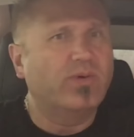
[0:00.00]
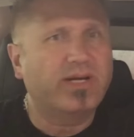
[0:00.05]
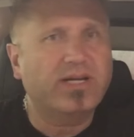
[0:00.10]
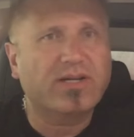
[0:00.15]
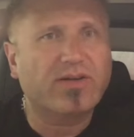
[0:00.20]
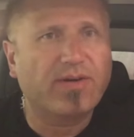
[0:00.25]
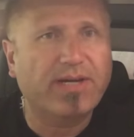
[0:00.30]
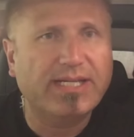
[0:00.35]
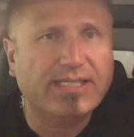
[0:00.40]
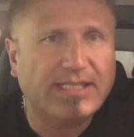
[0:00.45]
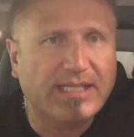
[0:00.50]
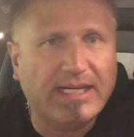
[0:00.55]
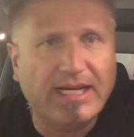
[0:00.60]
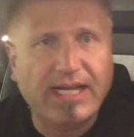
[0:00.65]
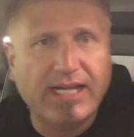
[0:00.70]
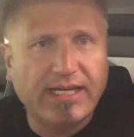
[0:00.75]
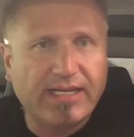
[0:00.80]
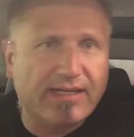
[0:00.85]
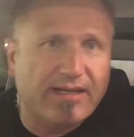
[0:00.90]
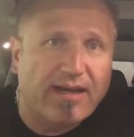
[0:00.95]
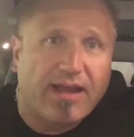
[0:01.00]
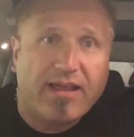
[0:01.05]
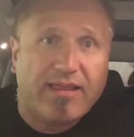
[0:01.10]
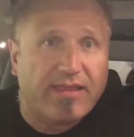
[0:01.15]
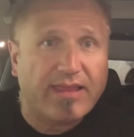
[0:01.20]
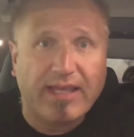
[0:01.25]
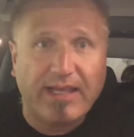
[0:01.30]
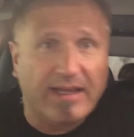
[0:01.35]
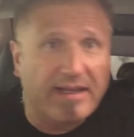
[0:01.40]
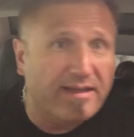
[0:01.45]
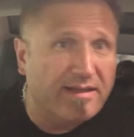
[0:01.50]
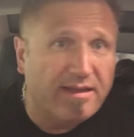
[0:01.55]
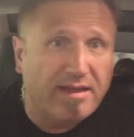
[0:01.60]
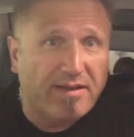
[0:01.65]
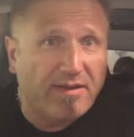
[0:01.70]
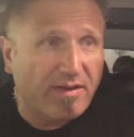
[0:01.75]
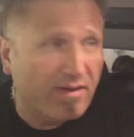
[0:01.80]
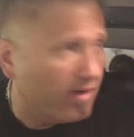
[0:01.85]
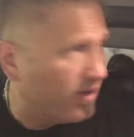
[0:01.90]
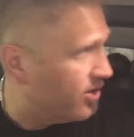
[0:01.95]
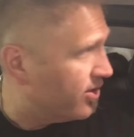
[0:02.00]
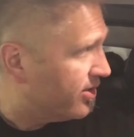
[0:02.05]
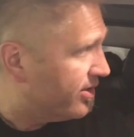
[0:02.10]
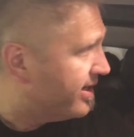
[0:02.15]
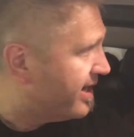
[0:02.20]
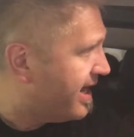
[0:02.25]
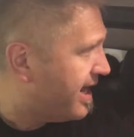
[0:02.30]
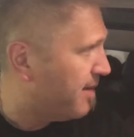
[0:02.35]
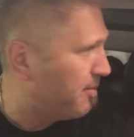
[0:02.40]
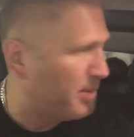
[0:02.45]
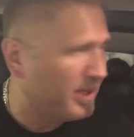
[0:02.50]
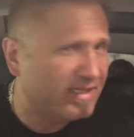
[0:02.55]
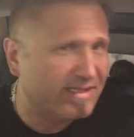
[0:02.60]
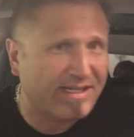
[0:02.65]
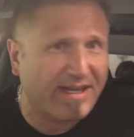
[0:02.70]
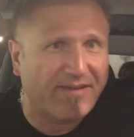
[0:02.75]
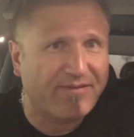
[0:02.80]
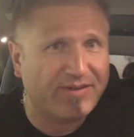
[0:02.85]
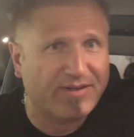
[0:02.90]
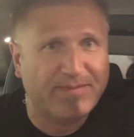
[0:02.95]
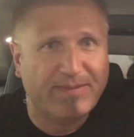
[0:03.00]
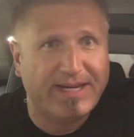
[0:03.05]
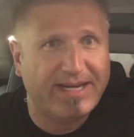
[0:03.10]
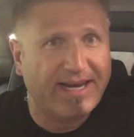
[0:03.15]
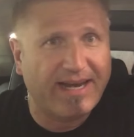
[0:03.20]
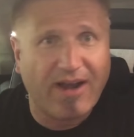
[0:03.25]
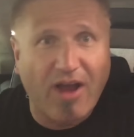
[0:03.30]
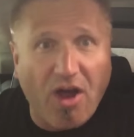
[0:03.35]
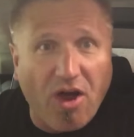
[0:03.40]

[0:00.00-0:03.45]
What a crazy night. Nothing good happens after midnight.